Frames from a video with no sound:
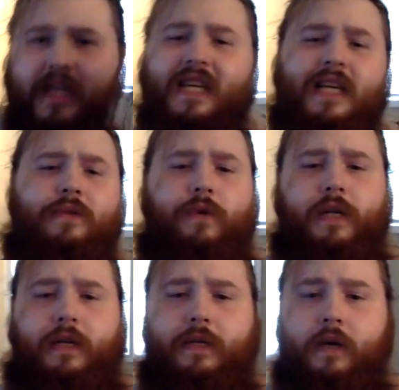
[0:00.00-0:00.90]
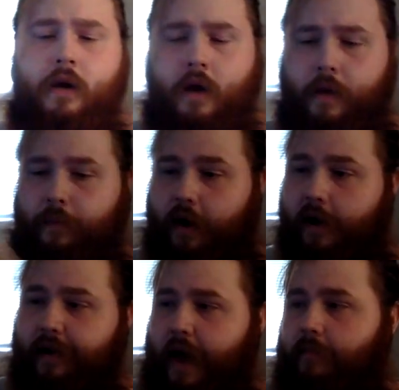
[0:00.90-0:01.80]
it is what it is. But
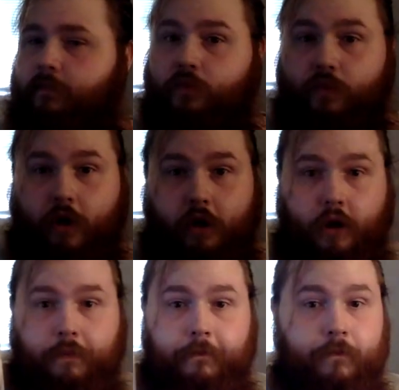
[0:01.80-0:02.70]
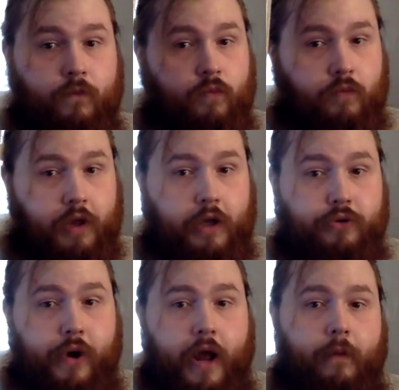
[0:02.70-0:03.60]
yeah, really good. Really
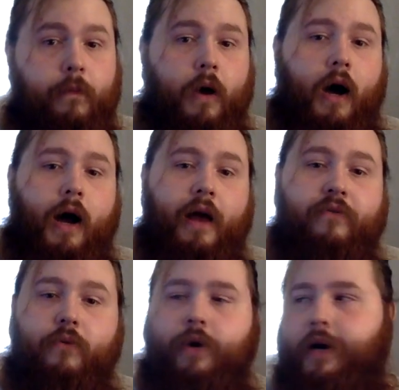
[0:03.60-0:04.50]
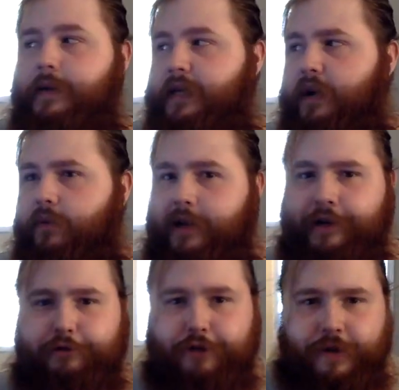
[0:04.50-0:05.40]
enjoyed it. If you want to see a
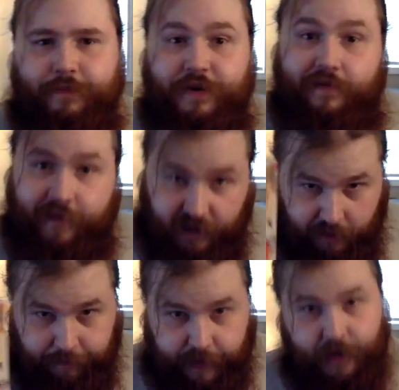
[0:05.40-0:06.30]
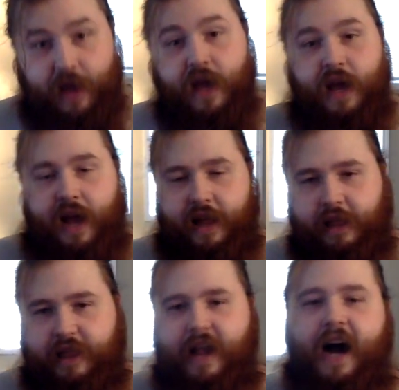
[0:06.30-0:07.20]
relationship develop
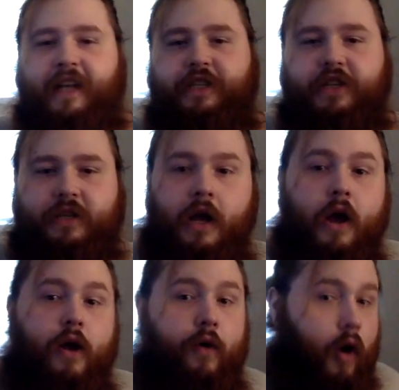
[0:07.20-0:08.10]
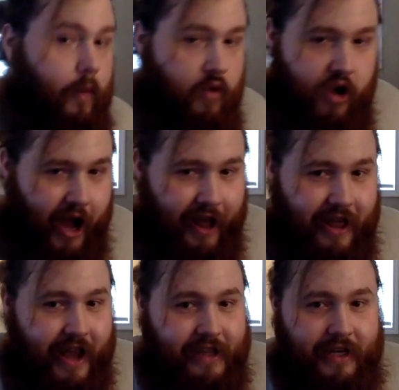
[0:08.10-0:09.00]
and not just
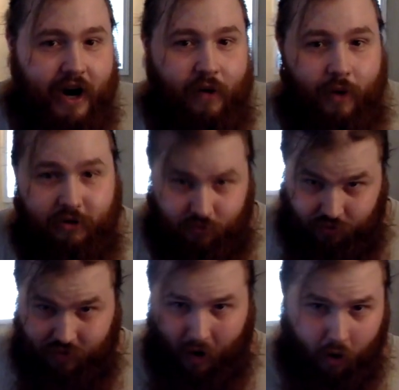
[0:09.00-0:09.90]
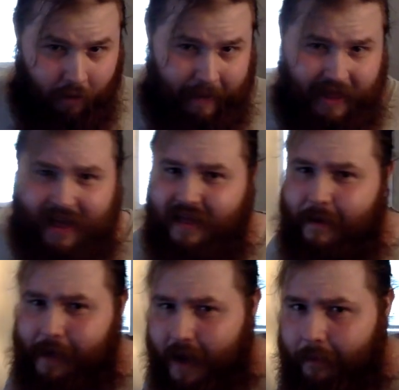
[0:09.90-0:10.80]
the entire one hoping that they
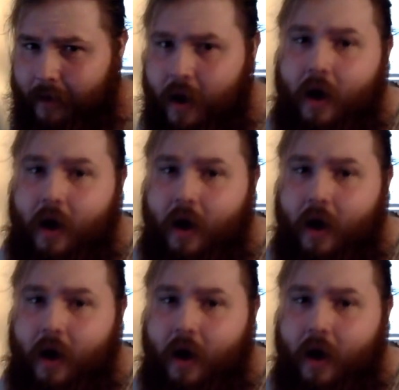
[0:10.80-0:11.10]
become